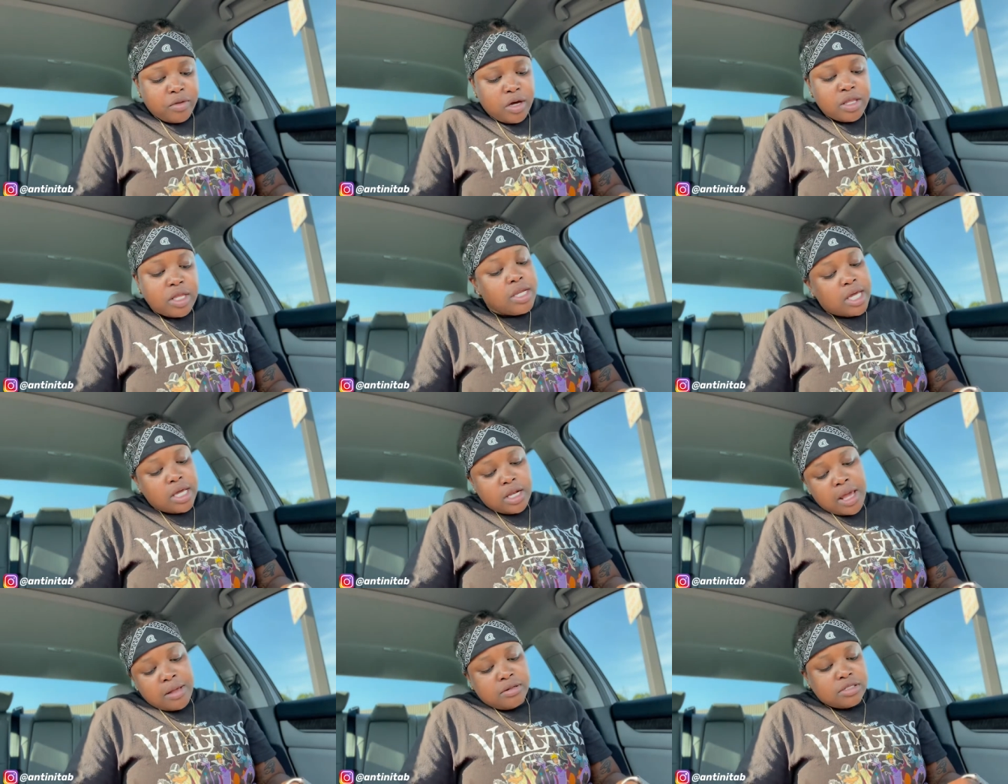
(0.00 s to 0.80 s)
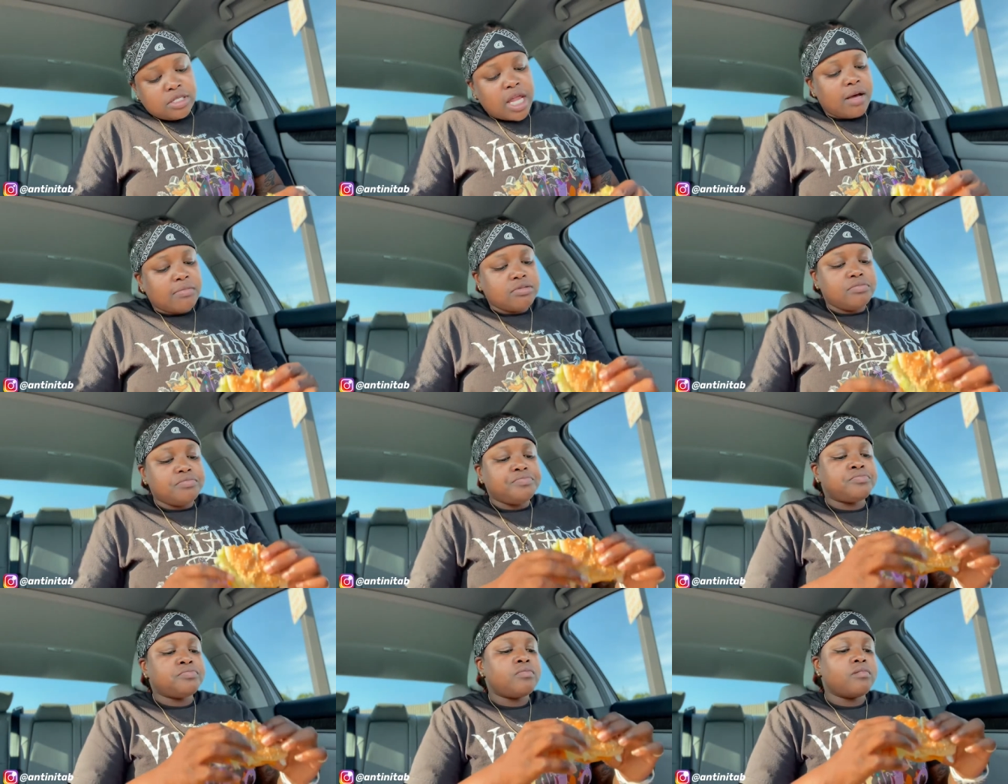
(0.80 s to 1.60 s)
Other than they slap some,
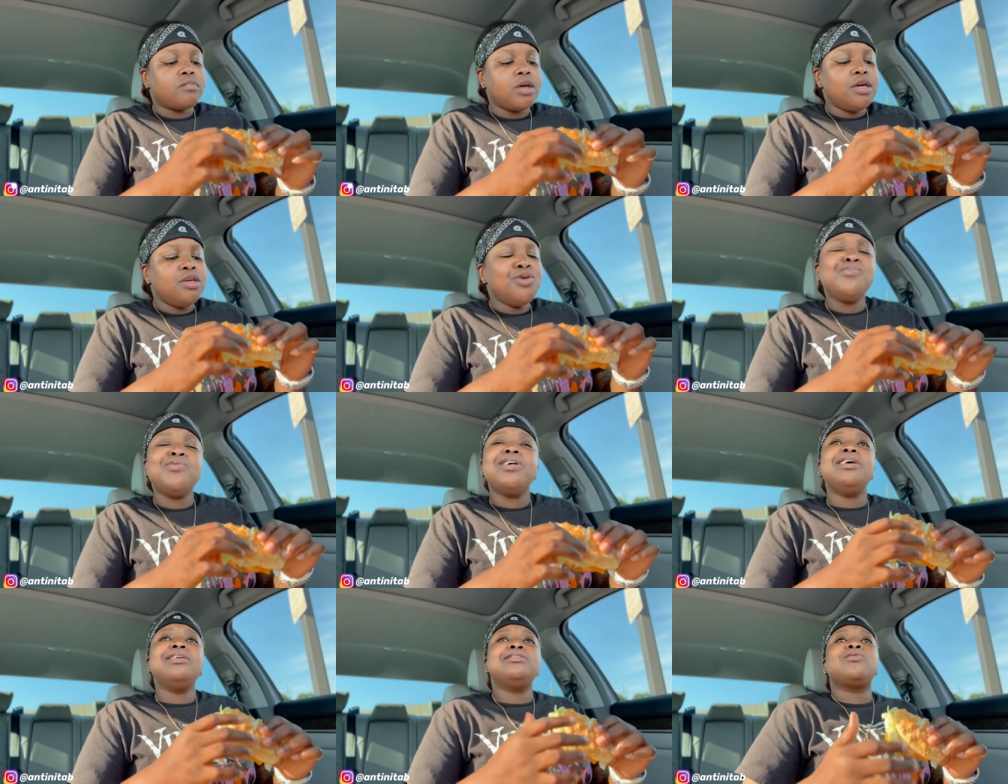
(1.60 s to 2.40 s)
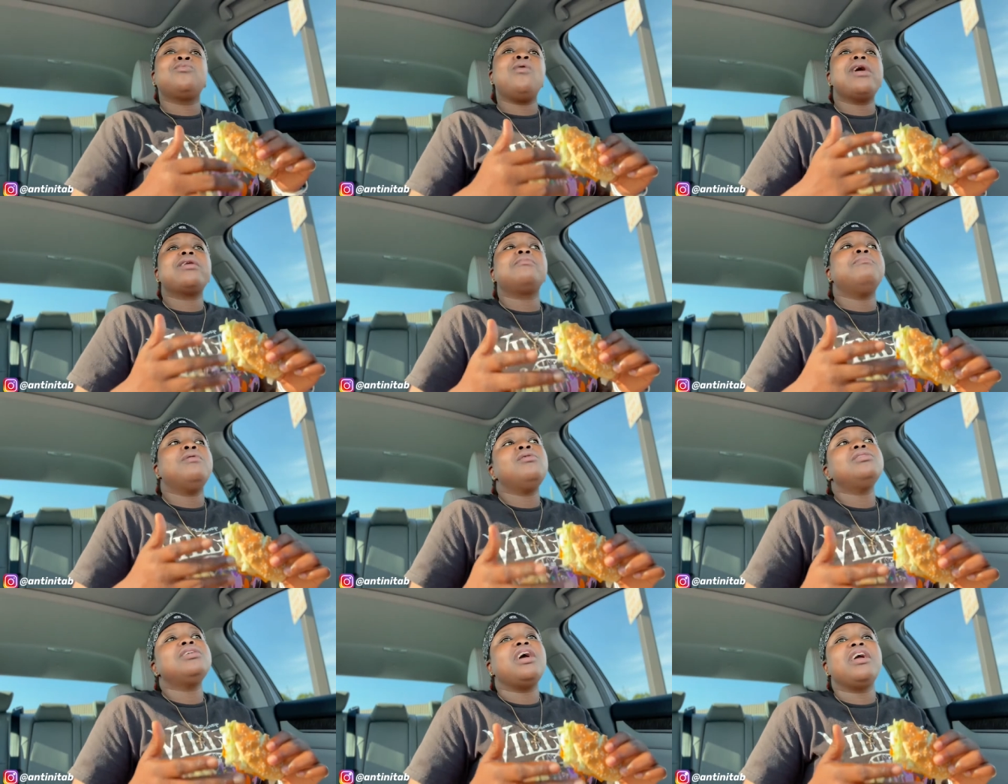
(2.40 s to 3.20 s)
and you and the
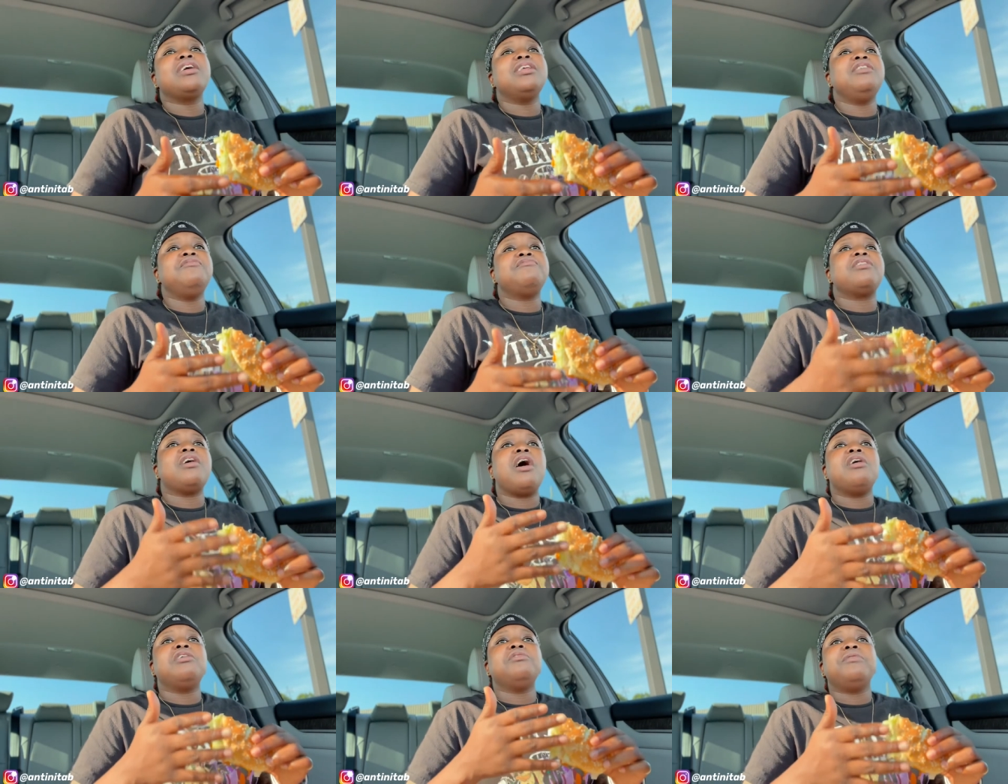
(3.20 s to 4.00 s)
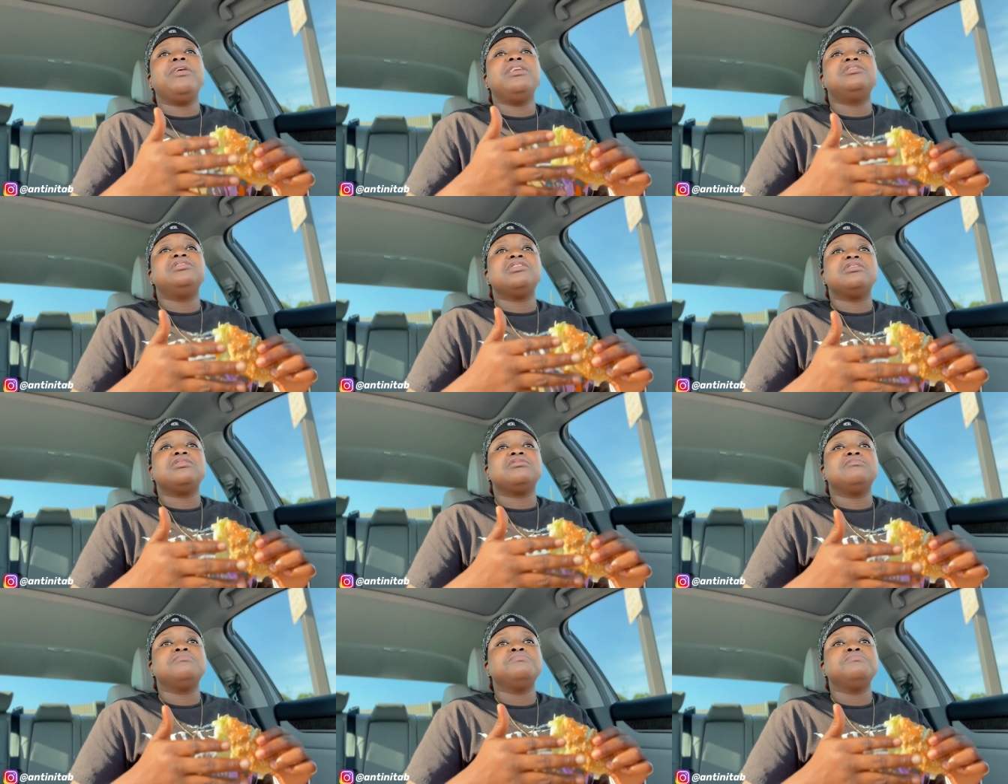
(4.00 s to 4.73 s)
guacamole ain't even all the way just,